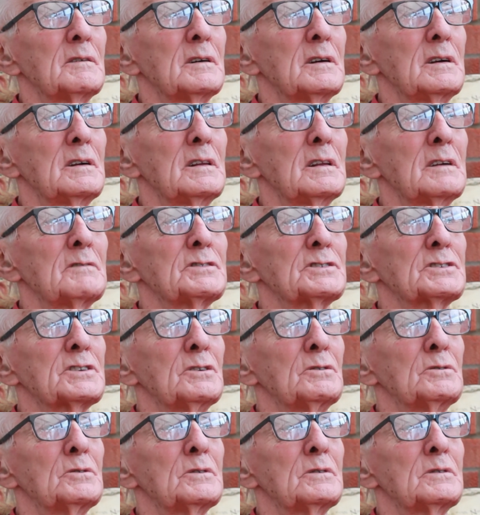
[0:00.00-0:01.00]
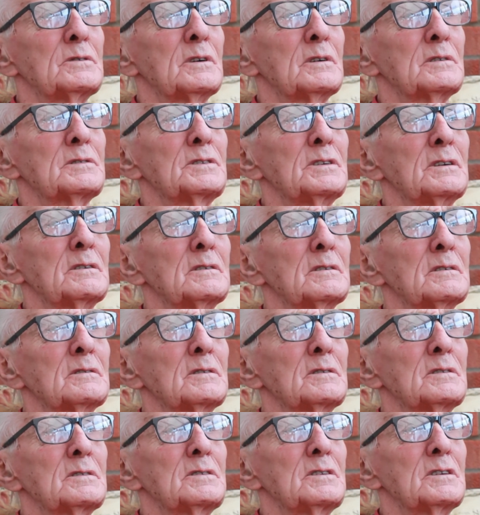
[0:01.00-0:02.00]
he left school
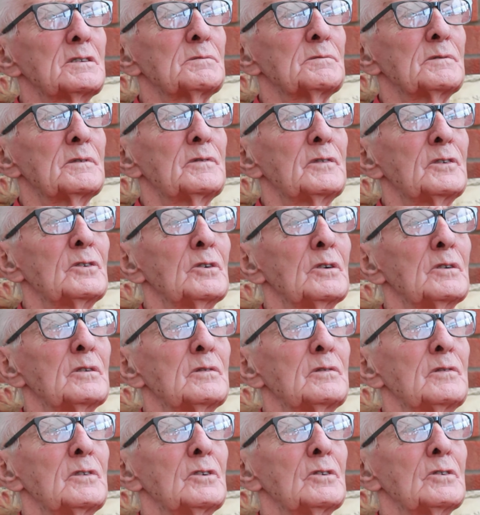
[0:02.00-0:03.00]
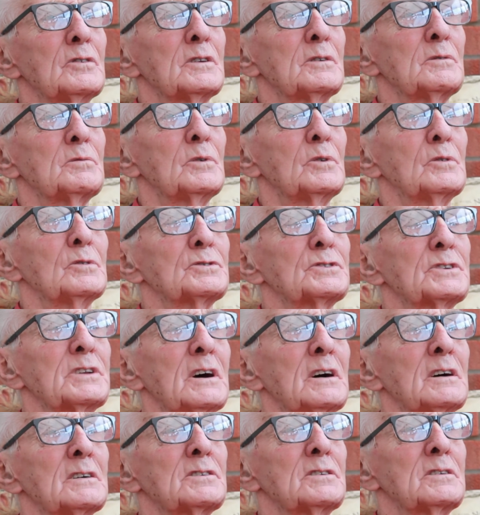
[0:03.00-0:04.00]
just before the war
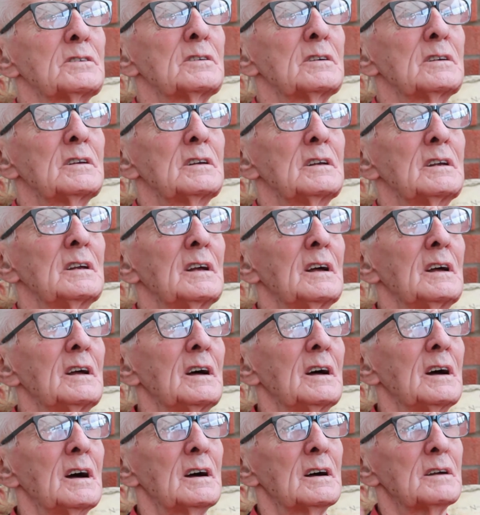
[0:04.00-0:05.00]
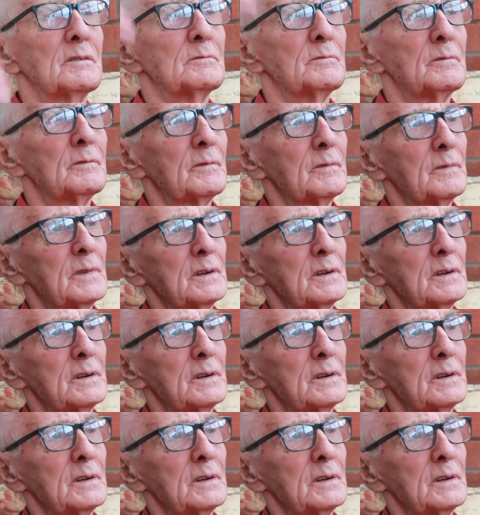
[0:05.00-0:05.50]
started. And